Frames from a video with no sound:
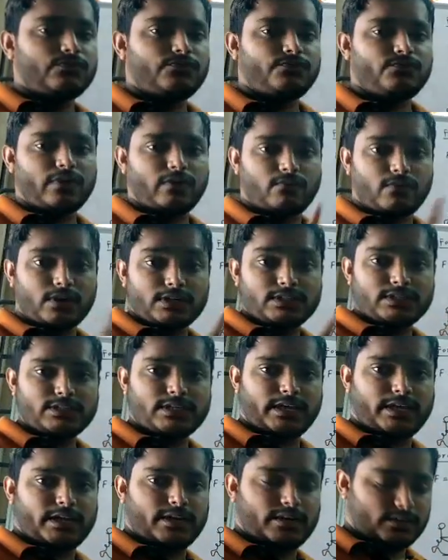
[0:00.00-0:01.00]
for 1
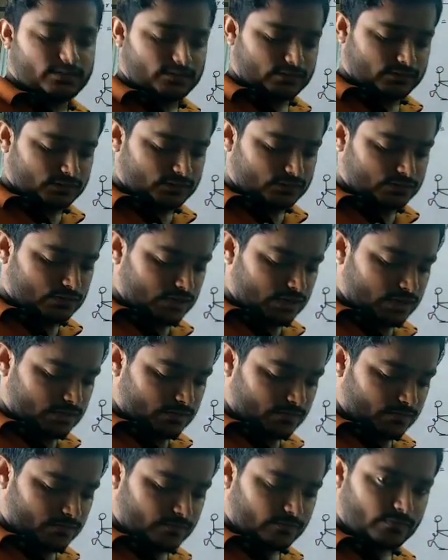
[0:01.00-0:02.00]
second. Okay,
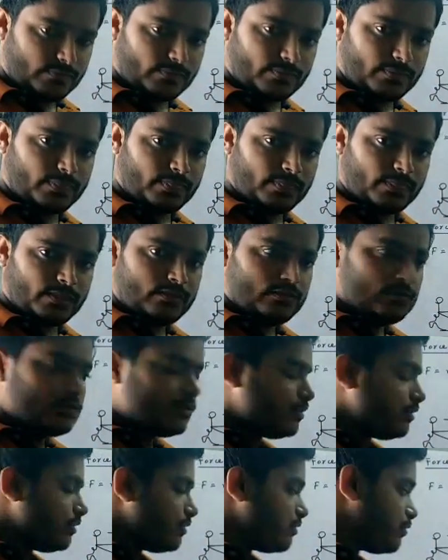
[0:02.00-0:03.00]

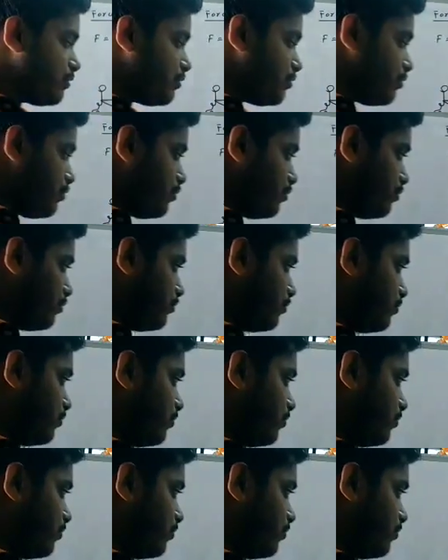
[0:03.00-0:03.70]
so